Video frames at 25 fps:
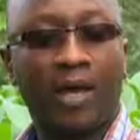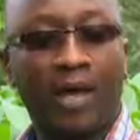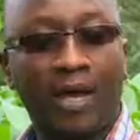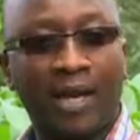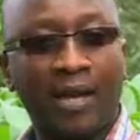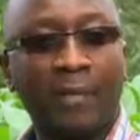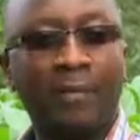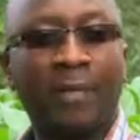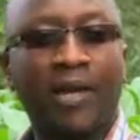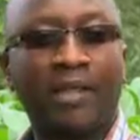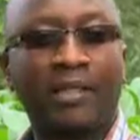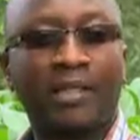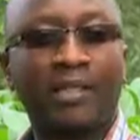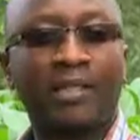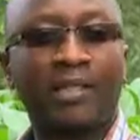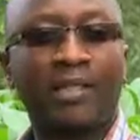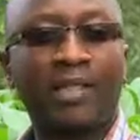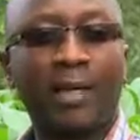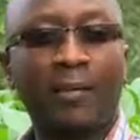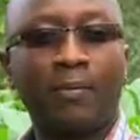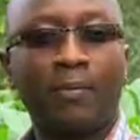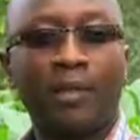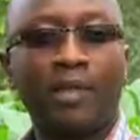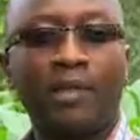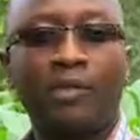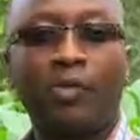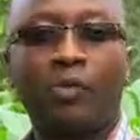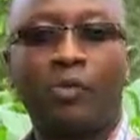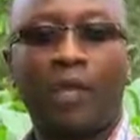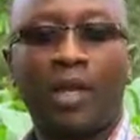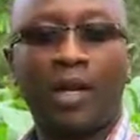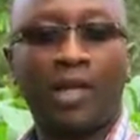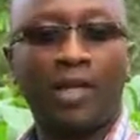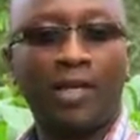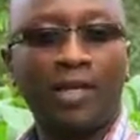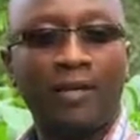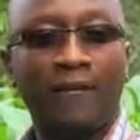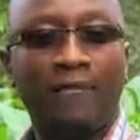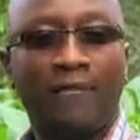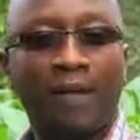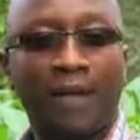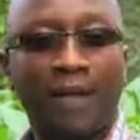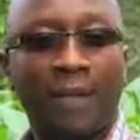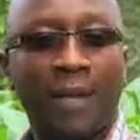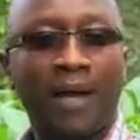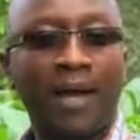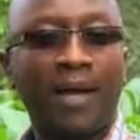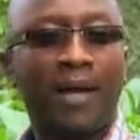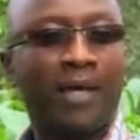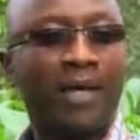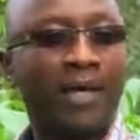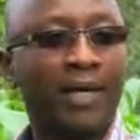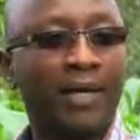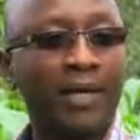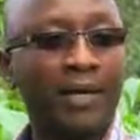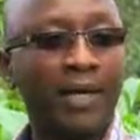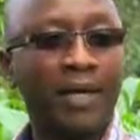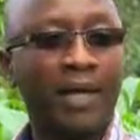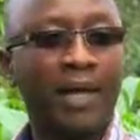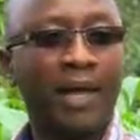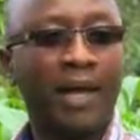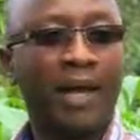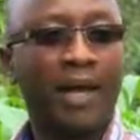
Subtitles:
ARM has established with a lead farmer in